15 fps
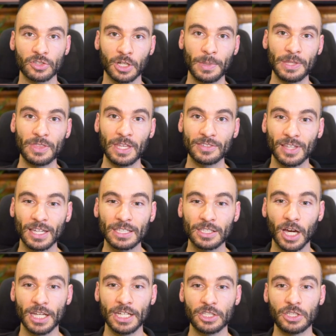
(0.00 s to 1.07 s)
those are going to be things like
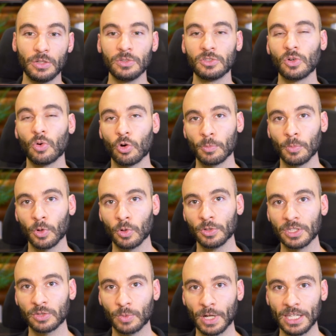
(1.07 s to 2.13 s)
gut issues,
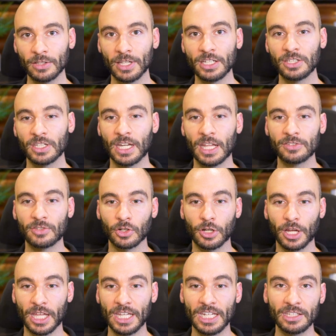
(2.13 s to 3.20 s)
hormonal dysregulation, and
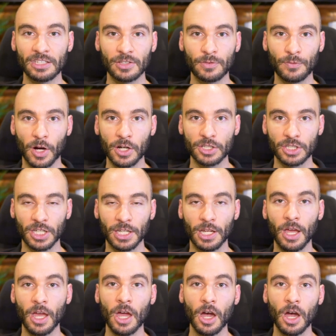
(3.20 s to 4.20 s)
circadian dysfunction.